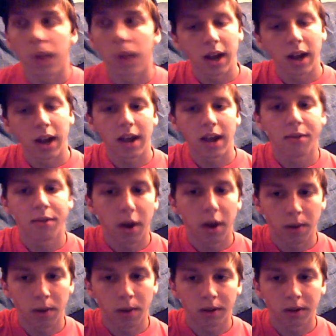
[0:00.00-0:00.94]
And I have
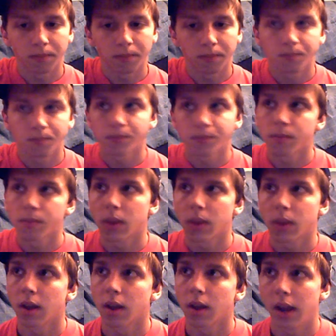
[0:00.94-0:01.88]
thought about it
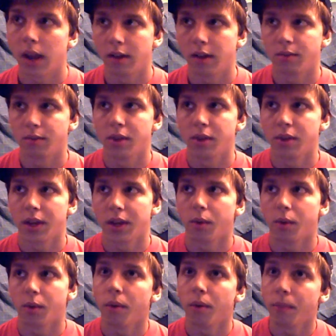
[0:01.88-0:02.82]
and I was really
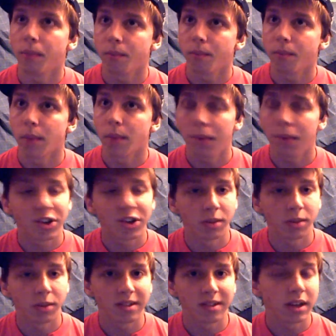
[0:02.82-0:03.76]
like, well, maybe I
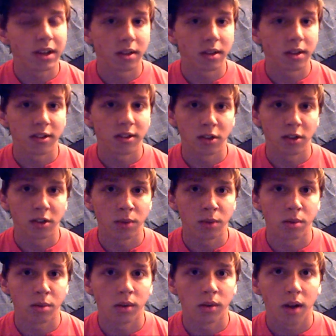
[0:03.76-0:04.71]
shouldn't be saying this to these
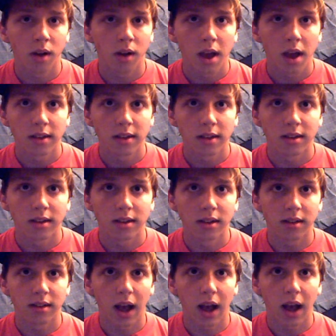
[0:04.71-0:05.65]
people
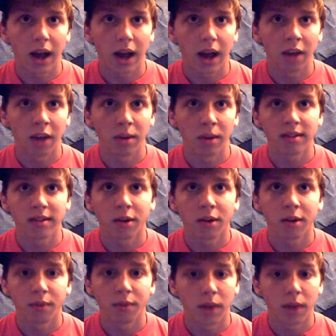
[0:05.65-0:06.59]
since I
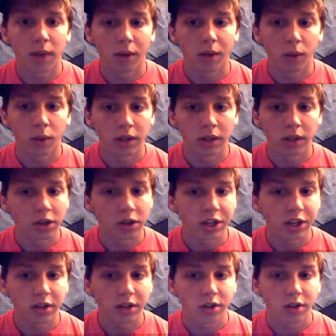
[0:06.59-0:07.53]
myself am not willing to
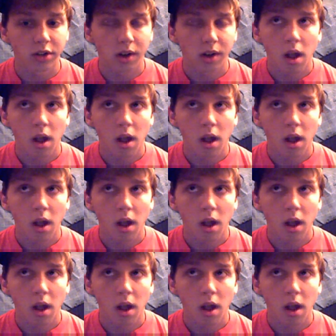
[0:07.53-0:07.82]
change.